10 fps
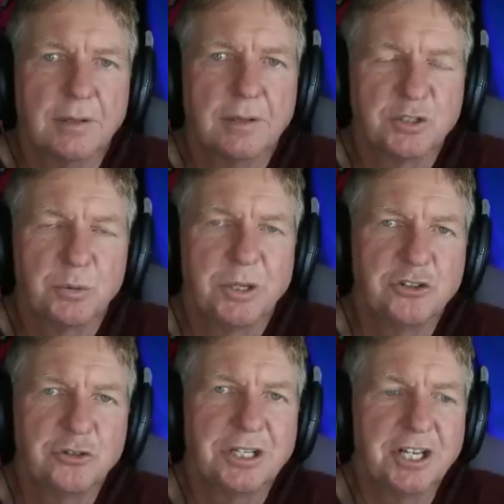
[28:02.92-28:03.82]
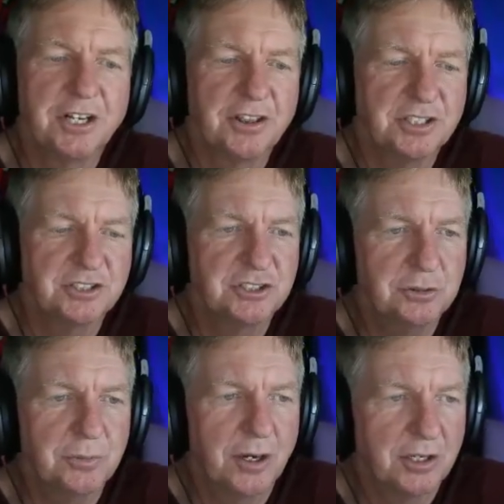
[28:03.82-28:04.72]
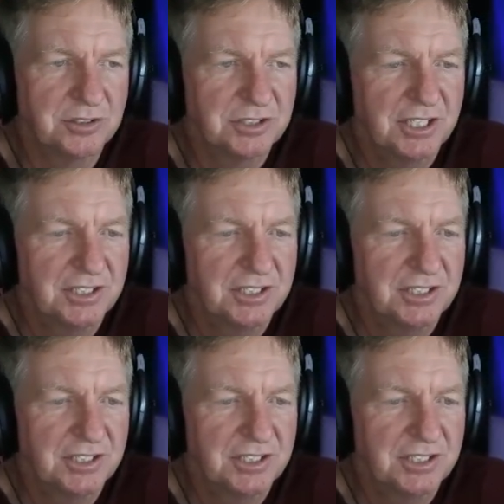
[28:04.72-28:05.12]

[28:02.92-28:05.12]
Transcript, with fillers: So we can drill into those two models.